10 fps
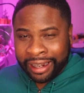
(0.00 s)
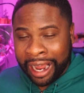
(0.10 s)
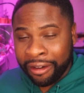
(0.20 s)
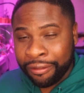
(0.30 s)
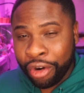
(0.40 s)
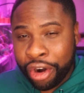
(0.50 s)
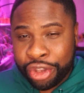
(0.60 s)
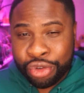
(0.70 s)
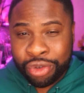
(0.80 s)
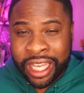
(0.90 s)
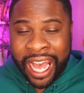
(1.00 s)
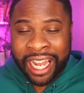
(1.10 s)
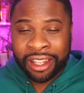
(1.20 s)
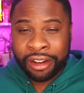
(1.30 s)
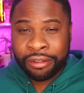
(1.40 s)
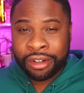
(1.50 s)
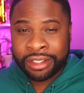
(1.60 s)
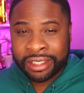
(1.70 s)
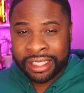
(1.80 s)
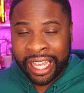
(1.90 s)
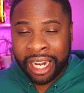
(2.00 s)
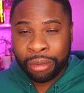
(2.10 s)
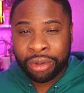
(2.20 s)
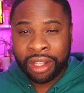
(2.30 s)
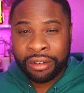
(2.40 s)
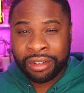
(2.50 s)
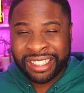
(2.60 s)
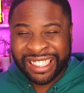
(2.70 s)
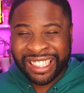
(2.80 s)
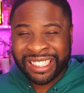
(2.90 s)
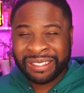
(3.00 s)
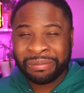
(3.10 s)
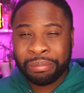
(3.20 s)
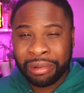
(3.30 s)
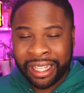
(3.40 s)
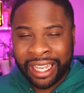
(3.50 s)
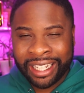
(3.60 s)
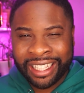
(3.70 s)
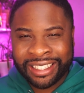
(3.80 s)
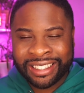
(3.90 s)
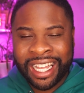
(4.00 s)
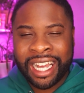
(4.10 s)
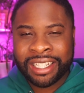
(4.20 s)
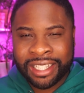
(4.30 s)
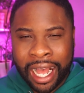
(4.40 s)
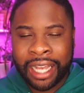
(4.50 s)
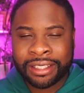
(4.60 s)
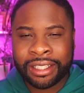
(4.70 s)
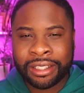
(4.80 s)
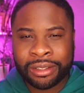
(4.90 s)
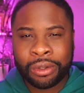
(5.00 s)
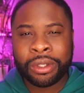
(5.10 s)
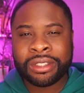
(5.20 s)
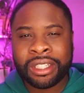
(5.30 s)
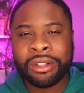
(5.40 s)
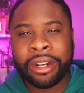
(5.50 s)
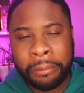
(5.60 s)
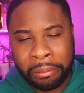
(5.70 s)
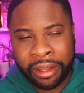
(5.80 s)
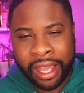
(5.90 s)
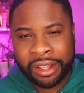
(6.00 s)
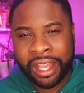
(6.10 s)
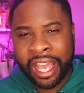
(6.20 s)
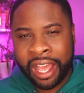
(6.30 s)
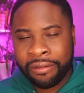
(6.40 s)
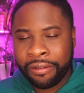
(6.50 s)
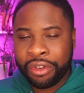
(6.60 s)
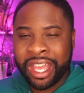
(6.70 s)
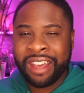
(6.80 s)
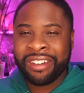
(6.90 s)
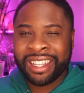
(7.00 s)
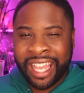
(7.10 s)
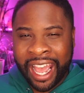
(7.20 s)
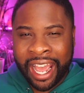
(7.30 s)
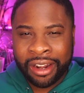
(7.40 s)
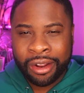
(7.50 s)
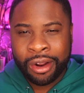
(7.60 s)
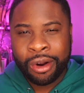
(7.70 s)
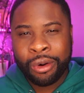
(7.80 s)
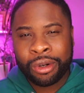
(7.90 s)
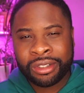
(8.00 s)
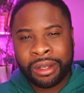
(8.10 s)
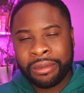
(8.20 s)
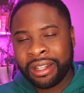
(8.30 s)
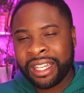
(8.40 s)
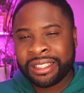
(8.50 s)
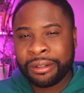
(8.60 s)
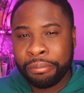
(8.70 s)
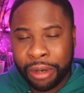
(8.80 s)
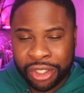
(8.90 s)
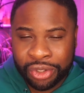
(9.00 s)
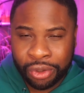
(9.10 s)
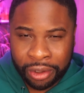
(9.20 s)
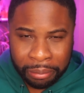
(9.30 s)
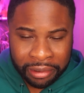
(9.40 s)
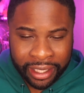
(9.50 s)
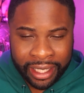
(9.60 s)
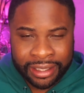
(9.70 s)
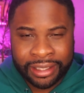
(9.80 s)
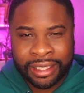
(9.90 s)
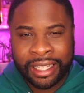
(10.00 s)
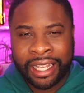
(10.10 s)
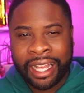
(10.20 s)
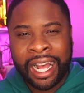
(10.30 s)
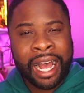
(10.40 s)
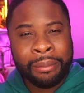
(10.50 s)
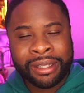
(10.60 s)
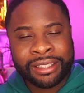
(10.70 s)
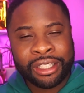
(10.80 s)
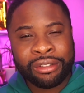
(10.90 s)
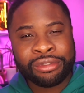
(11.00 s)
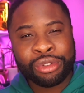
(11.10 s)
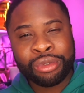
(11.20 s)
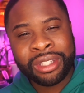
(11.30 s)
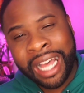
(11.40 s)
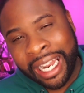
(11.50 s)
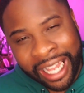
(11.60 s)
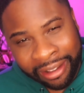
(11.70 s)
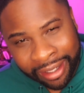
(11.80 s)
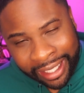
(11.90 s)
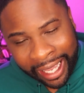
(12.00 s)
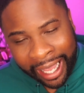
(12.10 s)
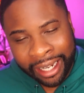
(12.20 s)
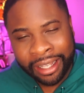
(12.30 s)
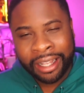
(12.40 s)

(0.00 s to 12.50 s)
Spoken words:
Now for all you cat lovers and animal lovers, this plant is not toxic, so it's a great plant to have if you have a cat or something that likes to munch on plants. I myself do not have a cat.